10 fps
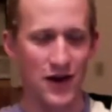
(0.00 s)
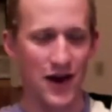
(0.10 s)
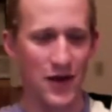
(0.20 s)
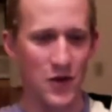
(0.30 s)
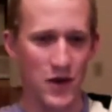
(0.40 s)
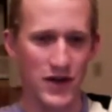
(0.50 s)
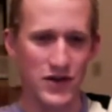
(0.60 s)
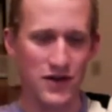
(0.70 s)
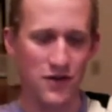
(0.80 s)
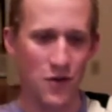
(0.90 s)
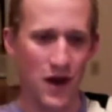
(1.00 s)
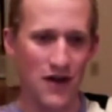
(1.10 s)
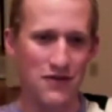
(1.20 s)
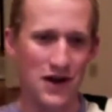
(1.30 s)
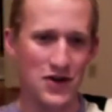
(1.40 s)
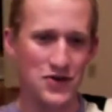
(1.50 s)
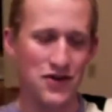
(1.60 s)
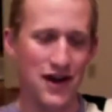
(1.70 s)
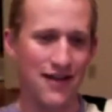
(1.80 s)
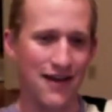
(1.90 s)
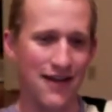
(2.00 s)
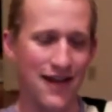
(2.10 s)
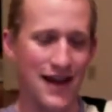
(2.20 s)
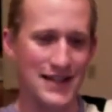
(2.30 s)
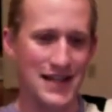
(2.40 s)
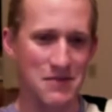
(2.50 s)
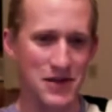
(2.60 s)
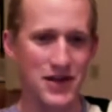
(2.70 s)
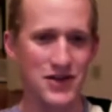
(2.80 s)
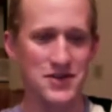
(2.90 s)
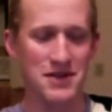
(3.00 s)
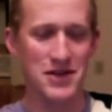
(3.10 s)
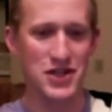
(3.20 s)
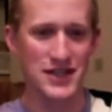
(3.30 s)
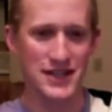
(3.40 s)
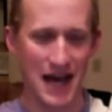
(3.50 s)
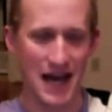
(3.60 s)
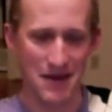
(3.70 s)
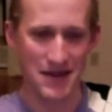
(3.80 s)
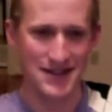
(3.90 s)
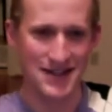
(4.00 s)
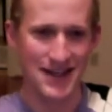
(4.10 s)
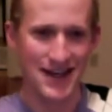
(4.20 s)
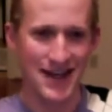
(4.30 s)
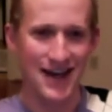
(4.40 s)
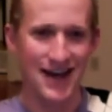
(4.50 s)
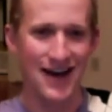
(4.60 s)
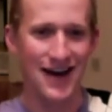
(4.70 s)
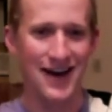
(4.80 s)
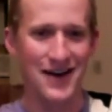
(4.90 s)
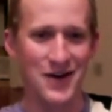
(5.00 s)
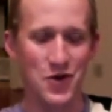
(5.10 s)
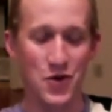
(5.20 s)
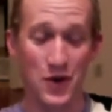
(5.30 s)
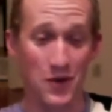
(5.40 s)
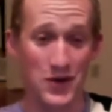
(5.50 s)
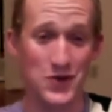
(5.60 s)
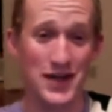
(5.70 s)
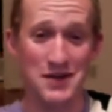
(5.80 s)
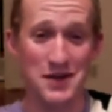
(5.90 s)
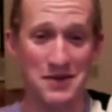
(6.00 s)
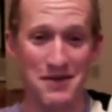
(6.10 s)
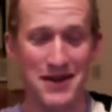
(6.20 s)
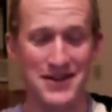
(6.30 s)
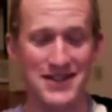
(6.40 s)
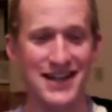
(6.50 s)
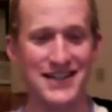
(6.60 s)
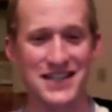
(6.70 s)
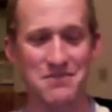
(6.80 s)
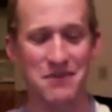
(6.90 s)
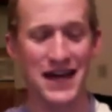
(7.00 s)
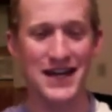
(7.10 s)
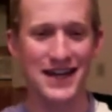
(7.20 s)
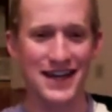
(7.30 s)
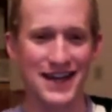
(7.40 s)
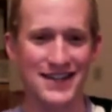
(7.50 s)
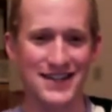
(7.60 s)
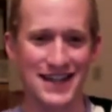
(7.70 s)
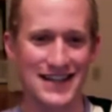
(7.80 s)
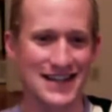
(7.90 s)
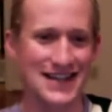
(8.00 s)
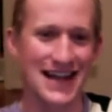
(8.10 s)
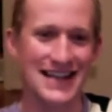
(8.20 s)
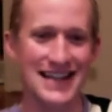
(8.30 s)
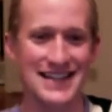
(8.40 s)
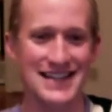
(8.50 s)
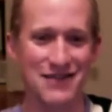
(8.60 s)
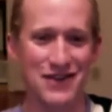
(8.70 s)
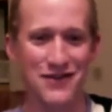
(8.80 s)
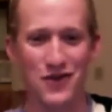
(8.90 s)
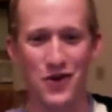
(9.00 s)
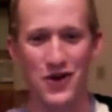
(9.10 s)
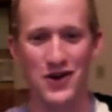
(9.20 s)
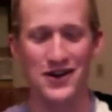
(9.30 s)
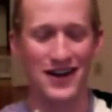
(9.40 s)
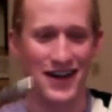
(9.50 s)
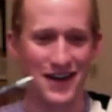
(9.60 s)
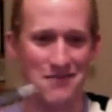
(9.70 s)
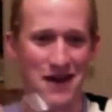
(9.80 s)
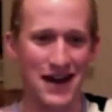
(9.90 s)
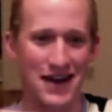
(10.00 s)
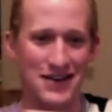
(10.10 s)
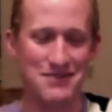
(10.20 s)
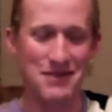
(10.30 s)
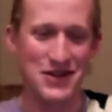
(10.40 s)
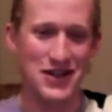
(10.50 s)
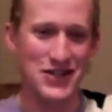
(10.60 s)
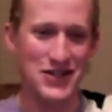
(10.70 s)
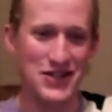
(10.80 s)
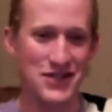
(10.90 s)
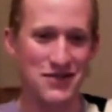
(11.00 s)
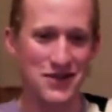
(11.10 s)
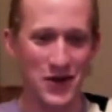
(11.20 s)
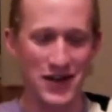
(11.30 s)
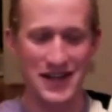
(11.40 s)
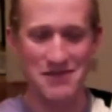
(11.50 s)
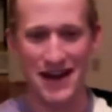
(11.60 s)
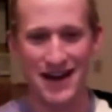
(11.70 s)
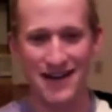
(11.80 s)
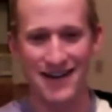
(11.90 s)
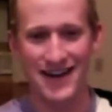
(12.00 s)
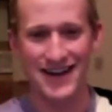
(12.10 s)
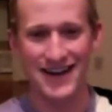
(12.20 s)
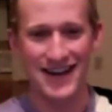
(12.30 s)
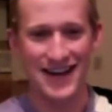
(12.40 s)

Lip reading: The winner of the Wildflower Triathlon the last couple of years has been Jesse Thomas, who we tweeted a little bit about today because his bike, his 1974 model Specialized ship was stolen in the Bay Area.